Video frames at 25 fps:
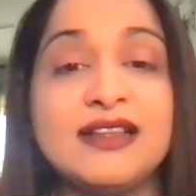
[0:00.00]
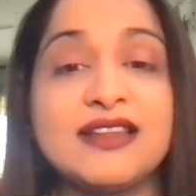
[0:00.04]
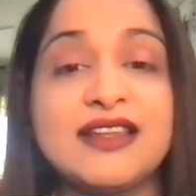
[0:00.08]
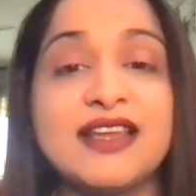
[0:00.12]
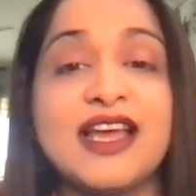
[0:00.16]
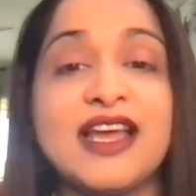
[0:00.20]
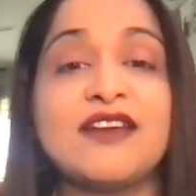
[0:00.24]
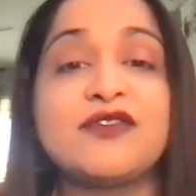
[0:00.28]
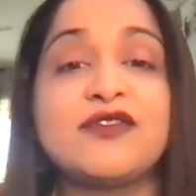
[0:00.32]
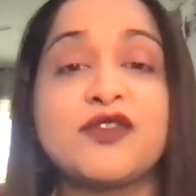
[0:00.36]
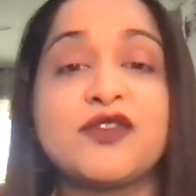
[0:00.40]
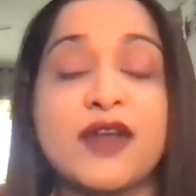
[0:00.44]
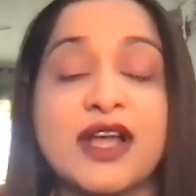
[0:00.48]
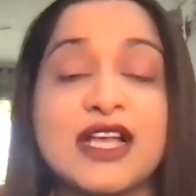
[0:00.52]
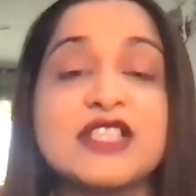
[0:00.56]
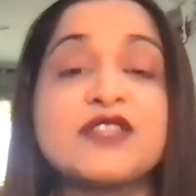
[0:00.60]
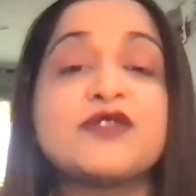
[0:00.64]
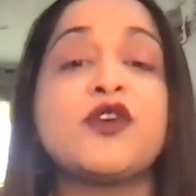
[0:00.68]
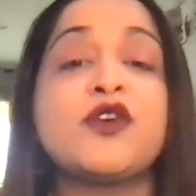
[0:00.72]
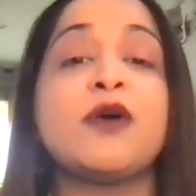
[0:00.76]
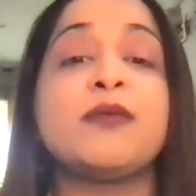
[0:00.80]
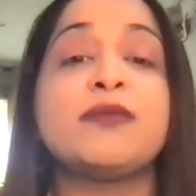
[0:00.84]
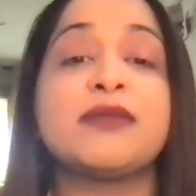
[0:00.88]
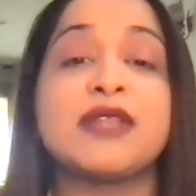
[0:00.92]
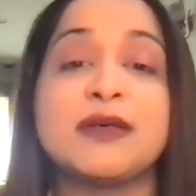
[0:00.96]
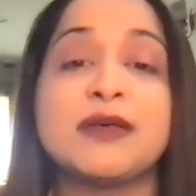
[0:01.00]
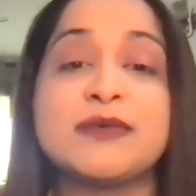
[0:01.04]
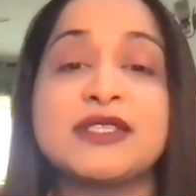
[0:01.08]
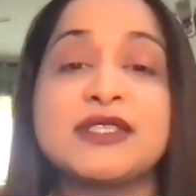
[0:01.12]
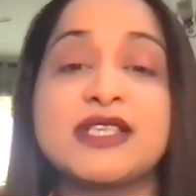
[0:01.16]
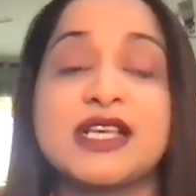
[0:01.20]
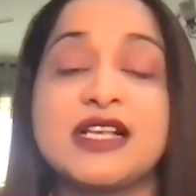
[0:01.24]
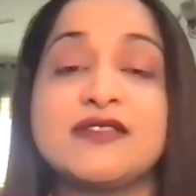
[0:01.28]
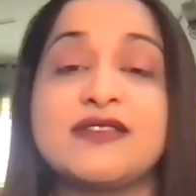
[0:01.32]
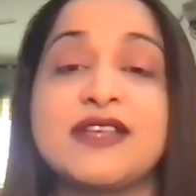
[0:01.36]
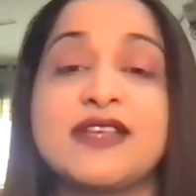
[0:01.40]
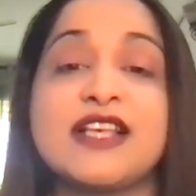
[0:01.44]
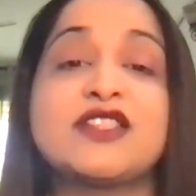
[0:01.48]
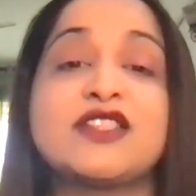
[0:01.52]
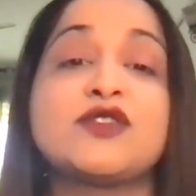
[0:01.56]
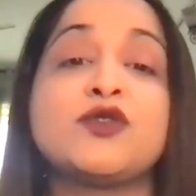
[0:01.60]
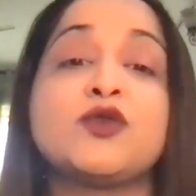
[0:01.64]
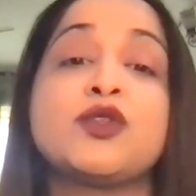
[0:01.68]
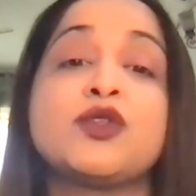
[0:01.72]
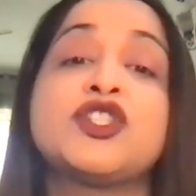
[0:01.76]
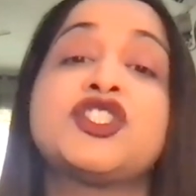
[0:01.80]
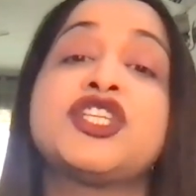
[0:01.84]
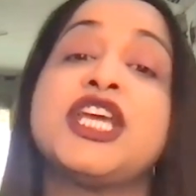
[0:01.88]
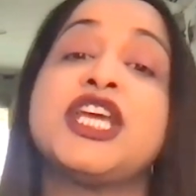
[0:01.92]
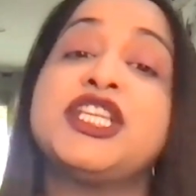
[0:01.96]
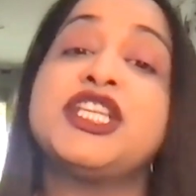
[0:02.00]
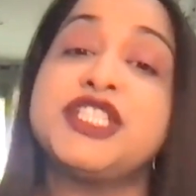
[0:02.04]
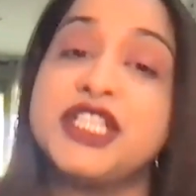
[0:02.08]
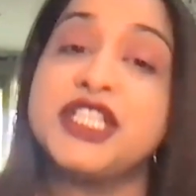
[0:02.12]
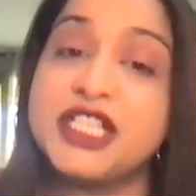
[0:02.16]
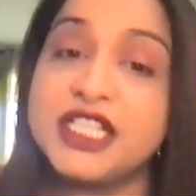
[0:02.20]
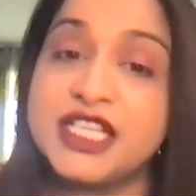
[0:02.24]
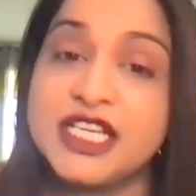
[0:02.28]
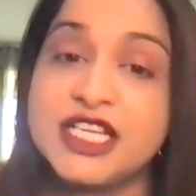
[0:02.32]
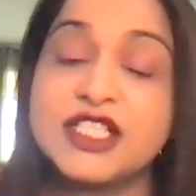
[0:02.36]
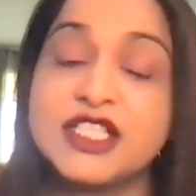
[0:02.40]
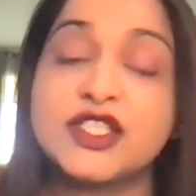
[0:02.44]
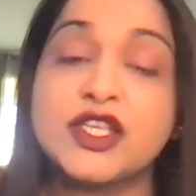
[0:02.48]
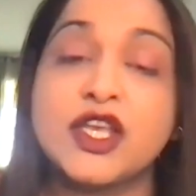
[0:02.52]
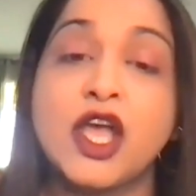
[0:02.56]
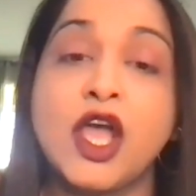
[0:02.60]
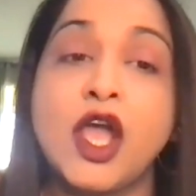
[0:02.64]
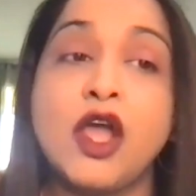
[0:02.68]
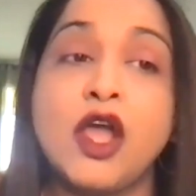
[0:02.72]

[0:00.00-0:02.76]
They have transformed themselves as to the changing needs,